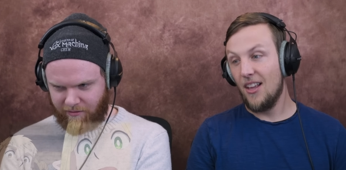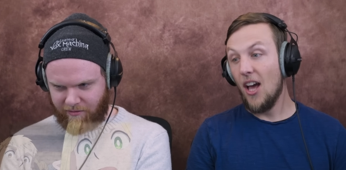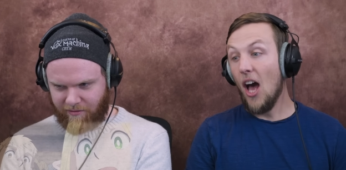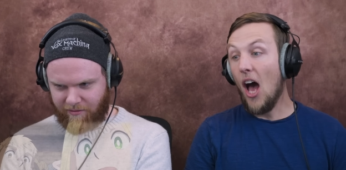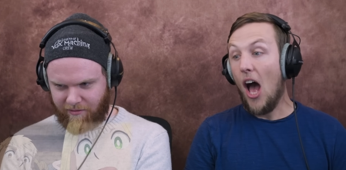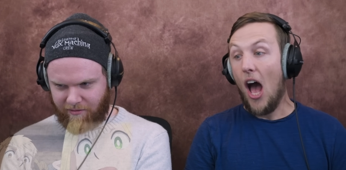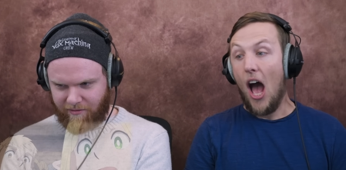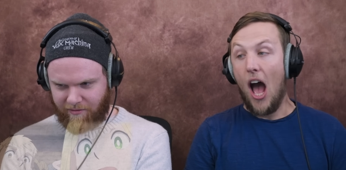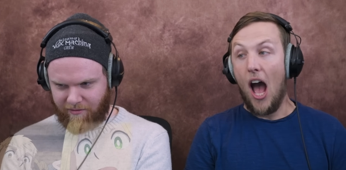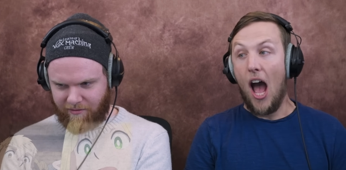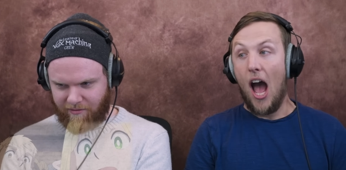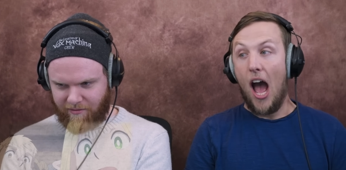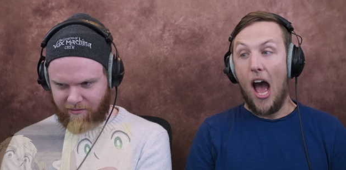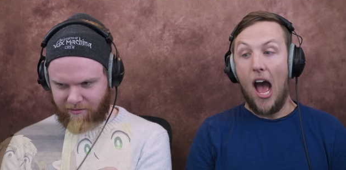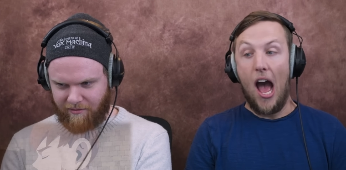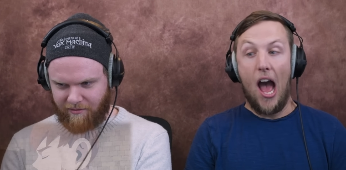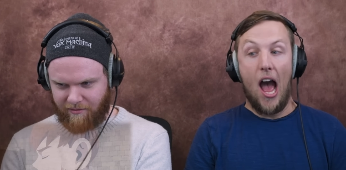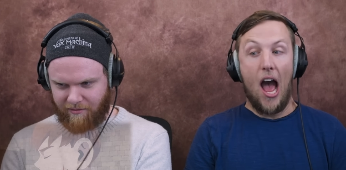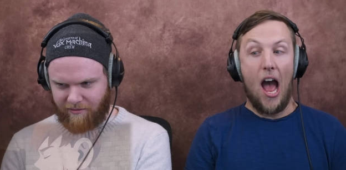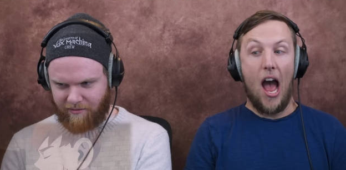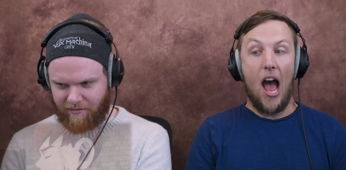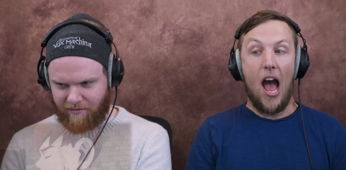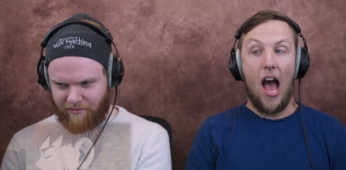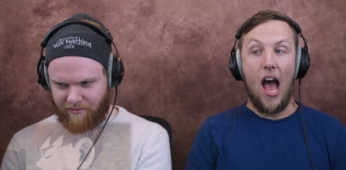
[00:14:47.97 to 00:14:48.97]

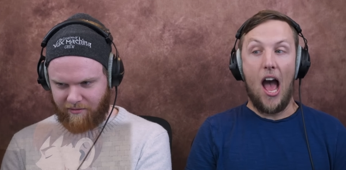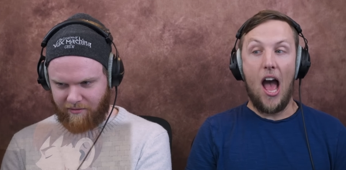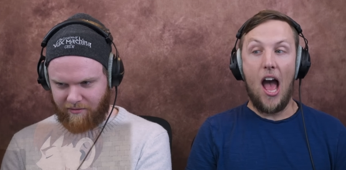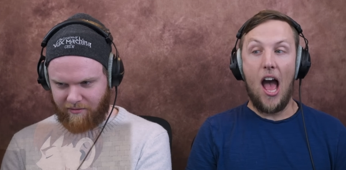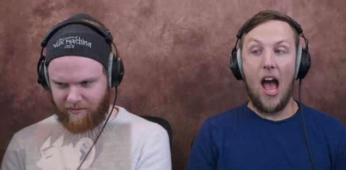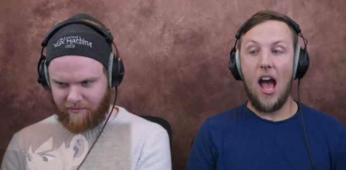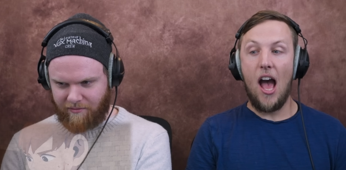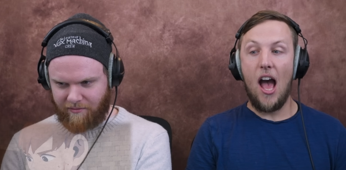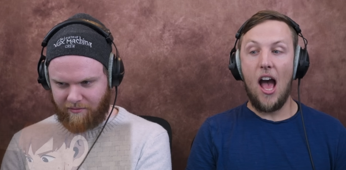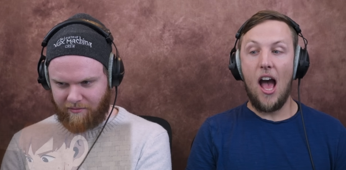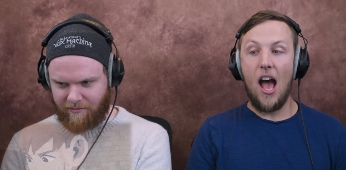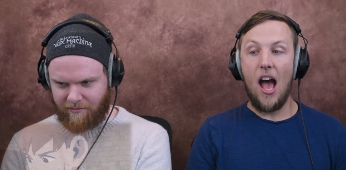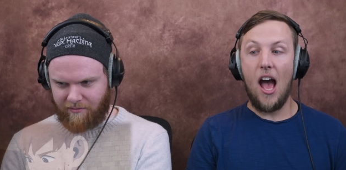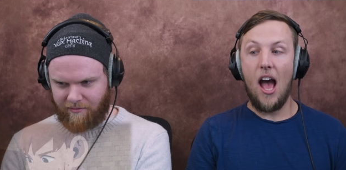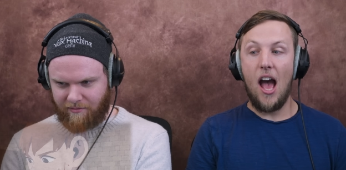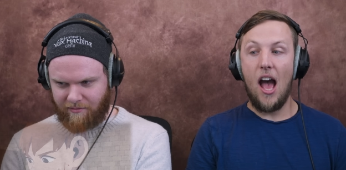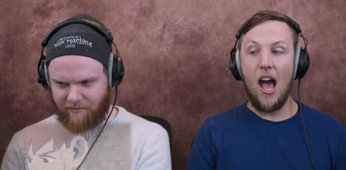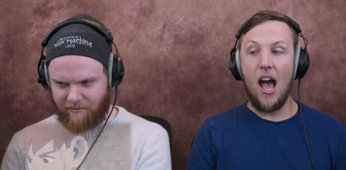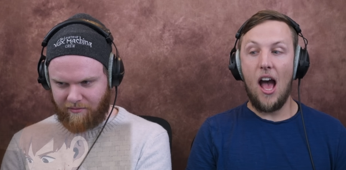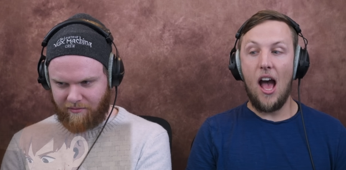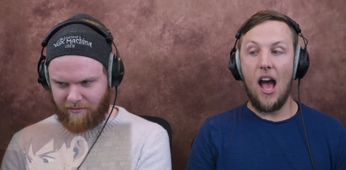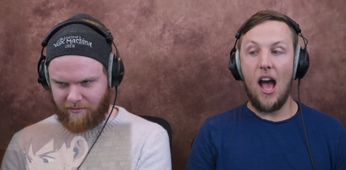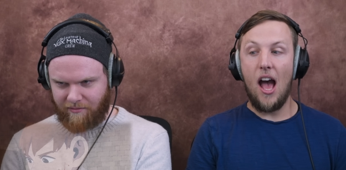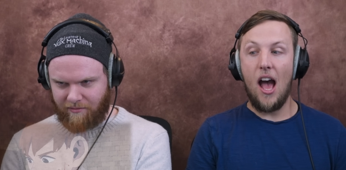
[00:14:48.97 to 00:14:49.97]

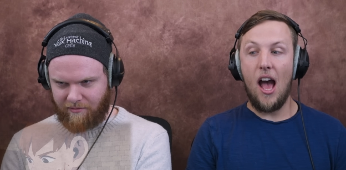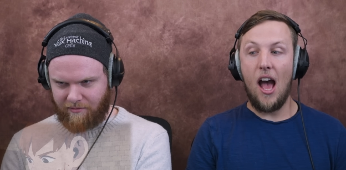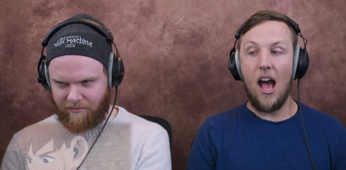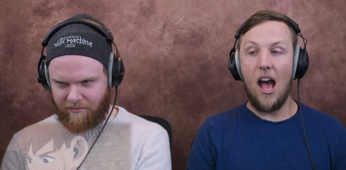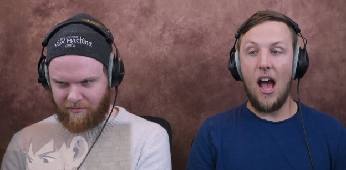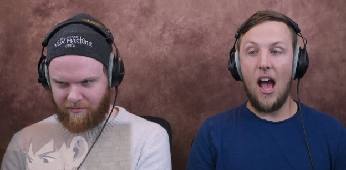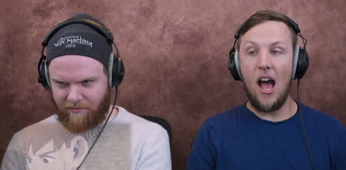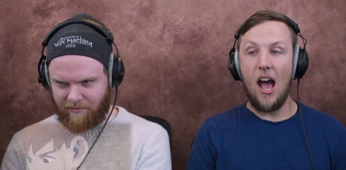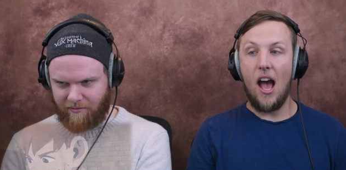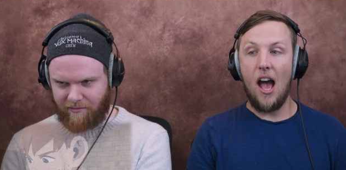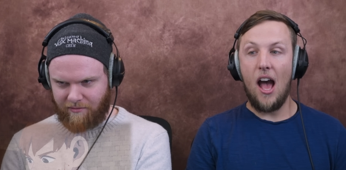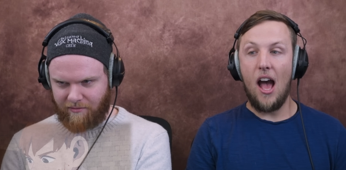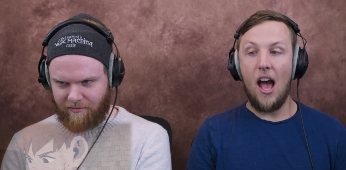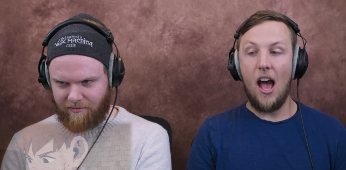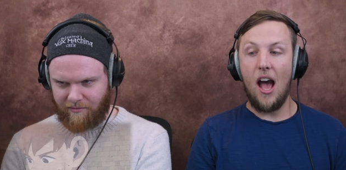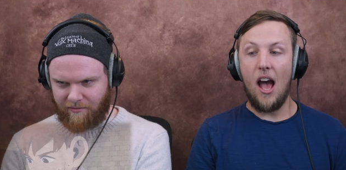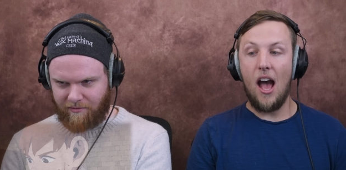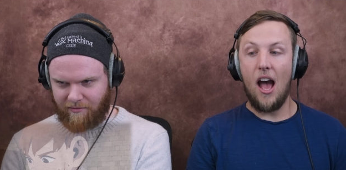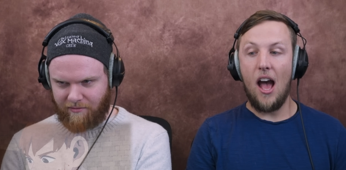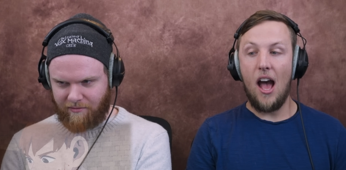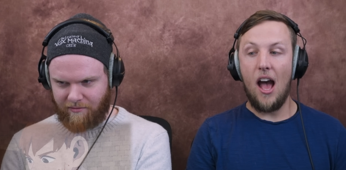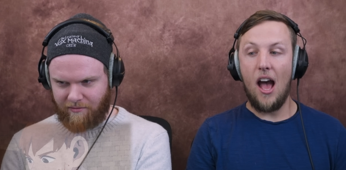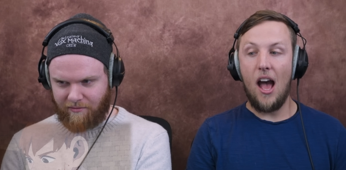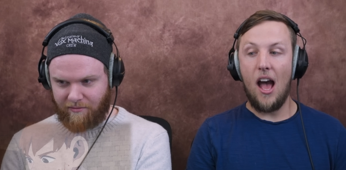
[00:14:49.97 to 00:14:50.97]

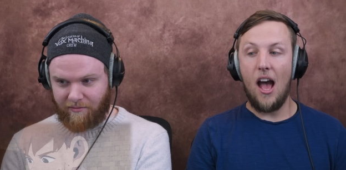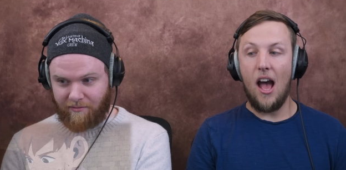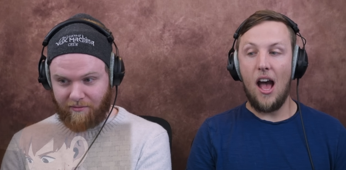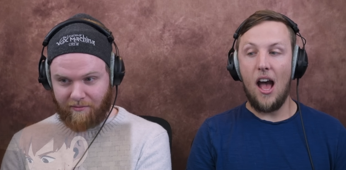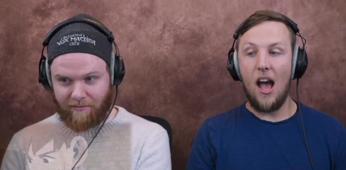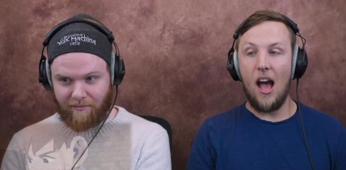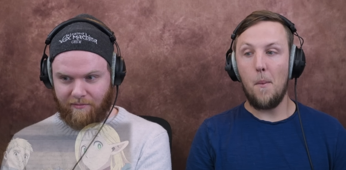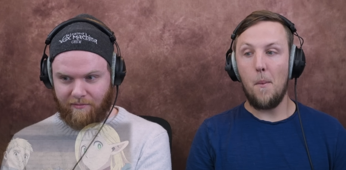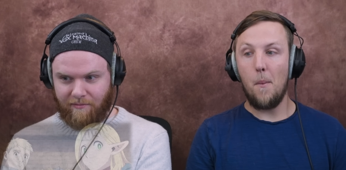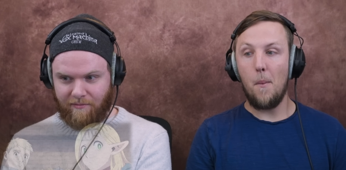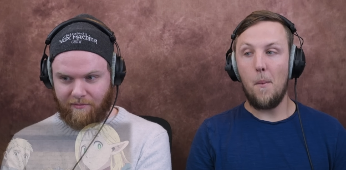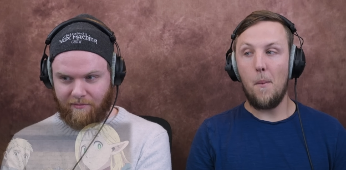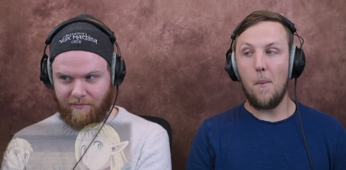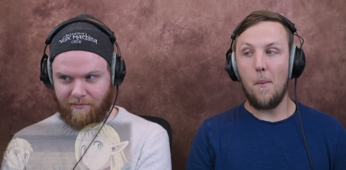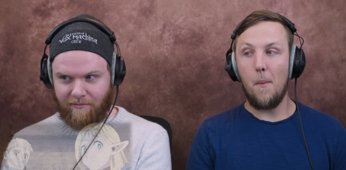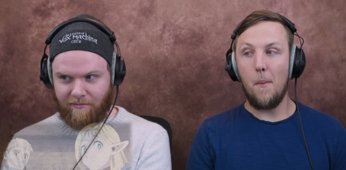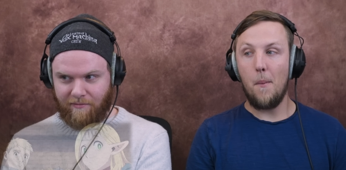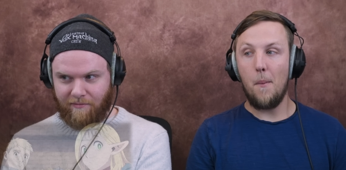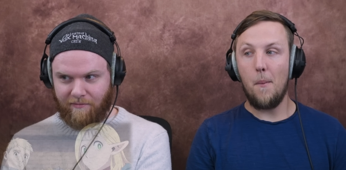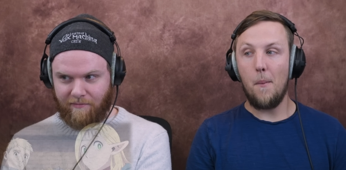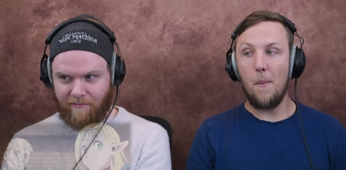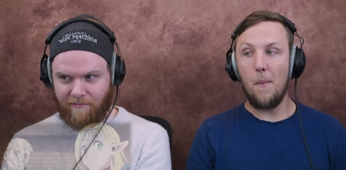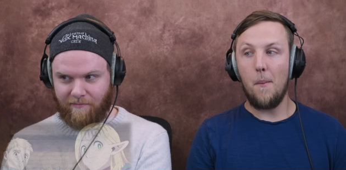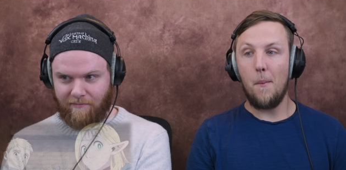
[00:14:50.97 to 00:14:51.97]

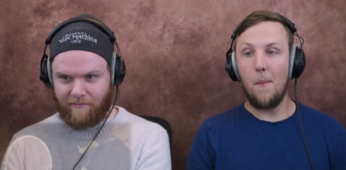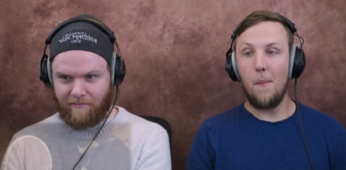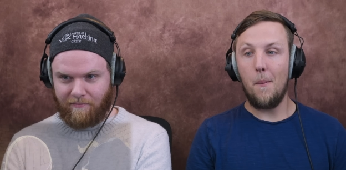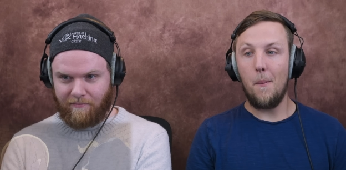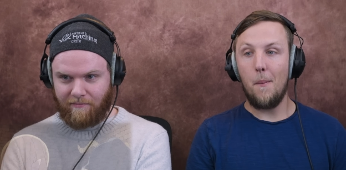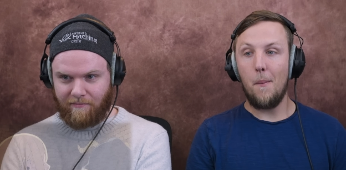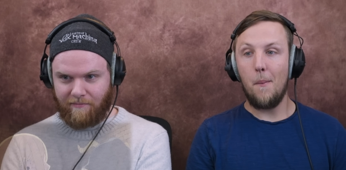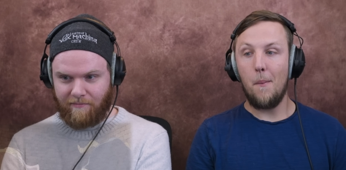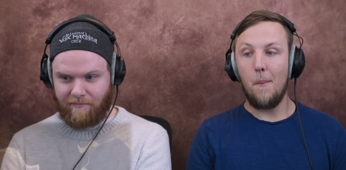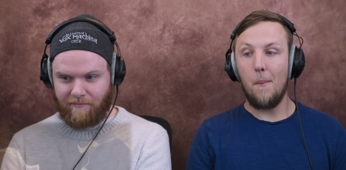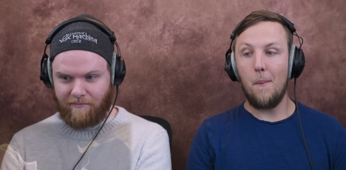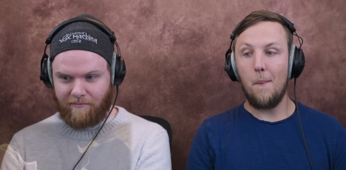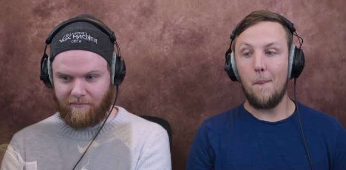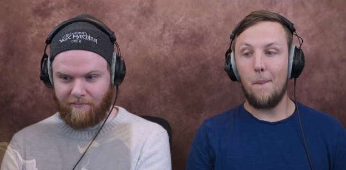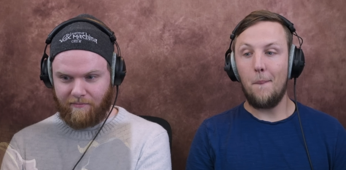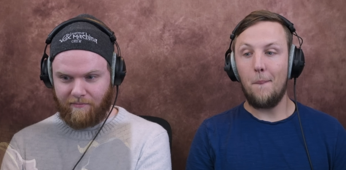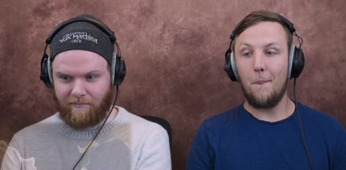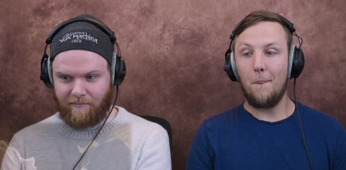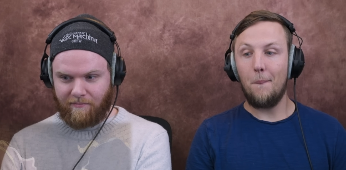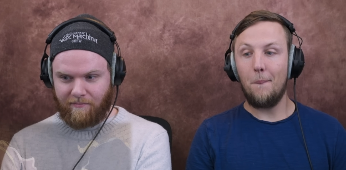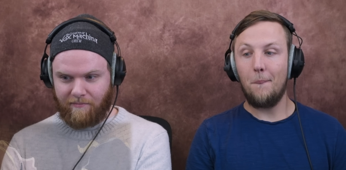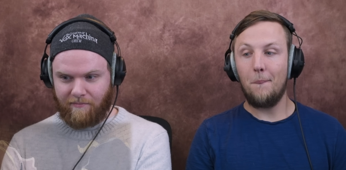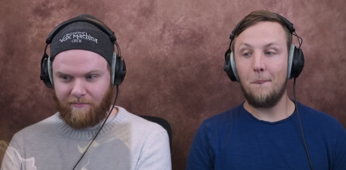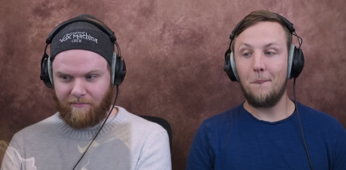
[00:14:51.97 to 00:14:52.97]
(no one is talking)